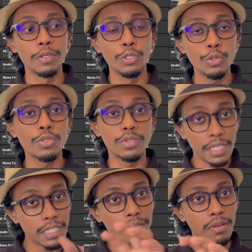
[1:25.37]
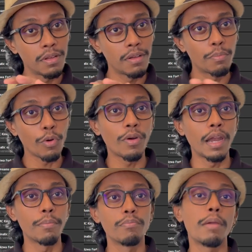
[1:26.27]
use this
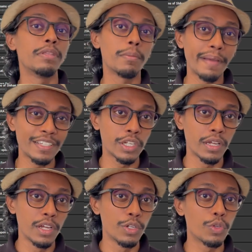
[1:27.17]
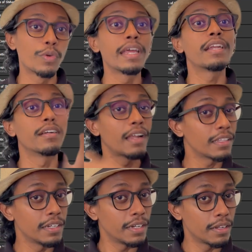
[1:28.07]
program, maybe the patch, to create
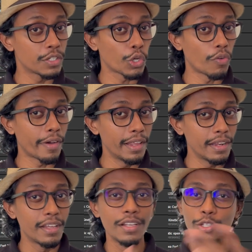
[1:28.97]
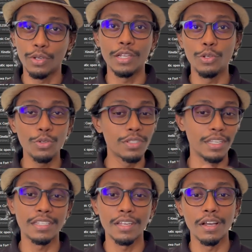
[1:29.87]
another show file, you can use
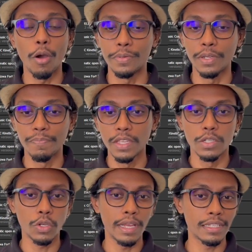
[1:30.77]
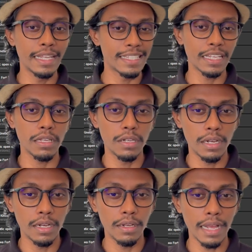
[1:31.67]
this option. So let's
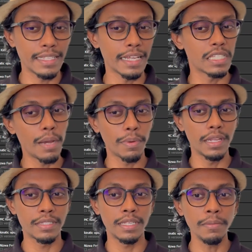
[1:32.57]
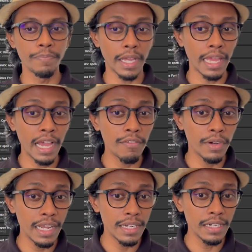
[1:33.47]
as example, let's say I have
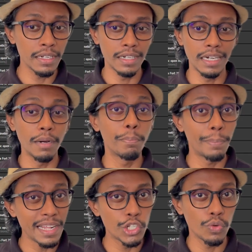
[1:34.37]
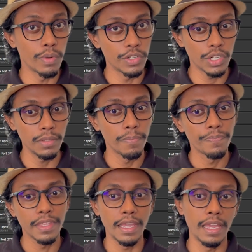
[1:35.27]
created a patch version
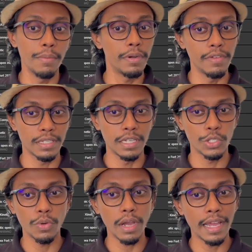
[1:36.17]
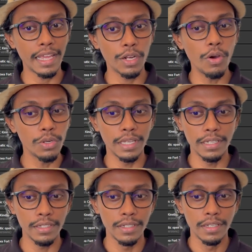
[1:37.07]
in previously, so I can go
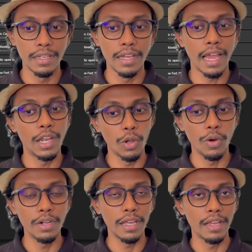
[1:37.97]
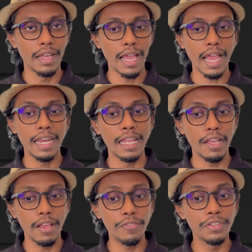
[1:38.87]
here and load, and
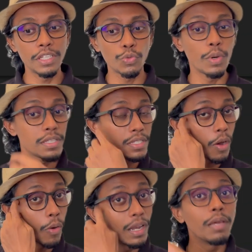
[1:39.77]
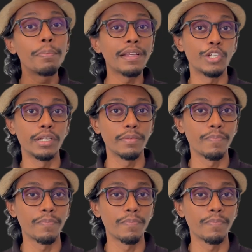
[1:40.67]
if this was only patching,